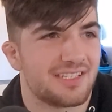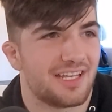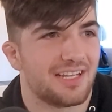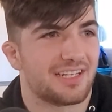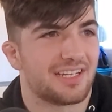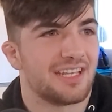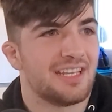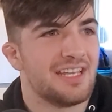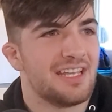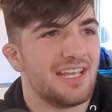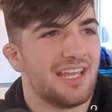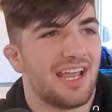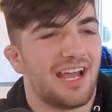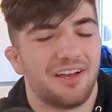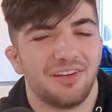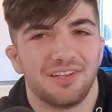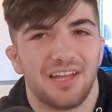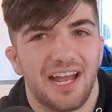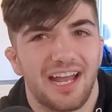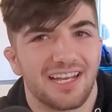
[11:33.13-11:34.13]
Like,
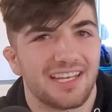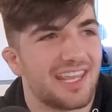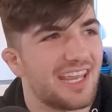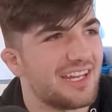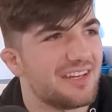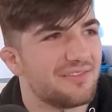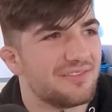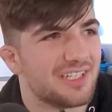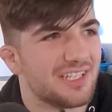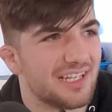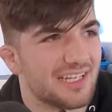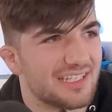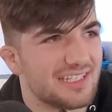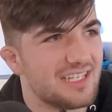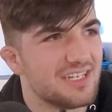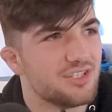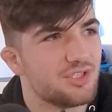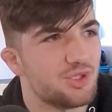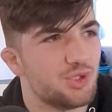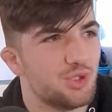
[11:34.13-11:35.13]
yes. I can't even like
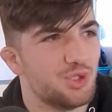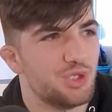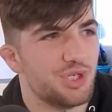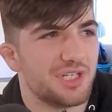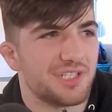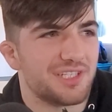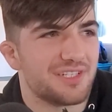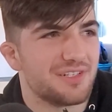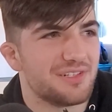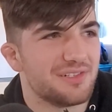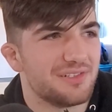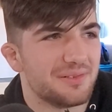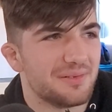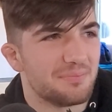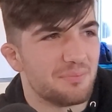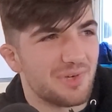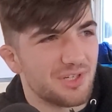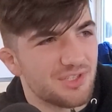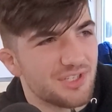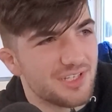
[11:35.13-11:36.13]
teach jiu-jitsu
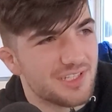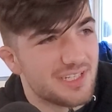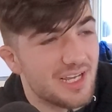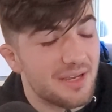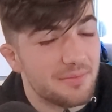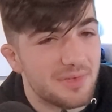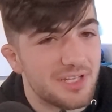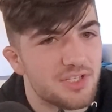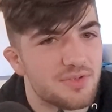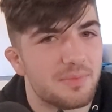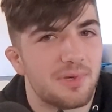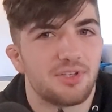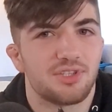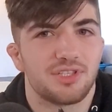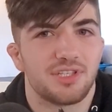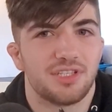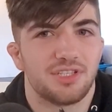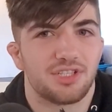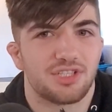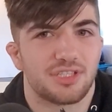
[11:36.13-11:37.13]
most of the time. It's
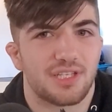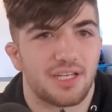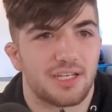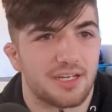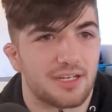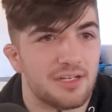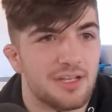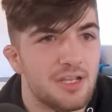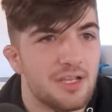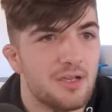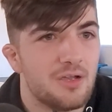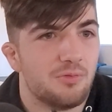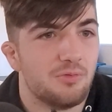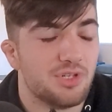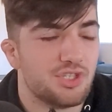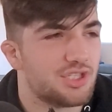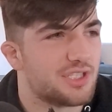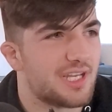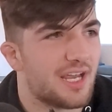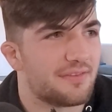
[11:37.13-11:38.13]
mostly just like we
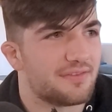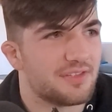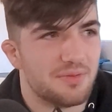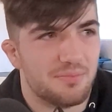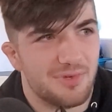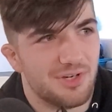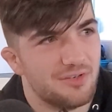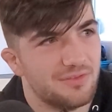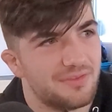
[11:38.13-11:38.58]
just have to move.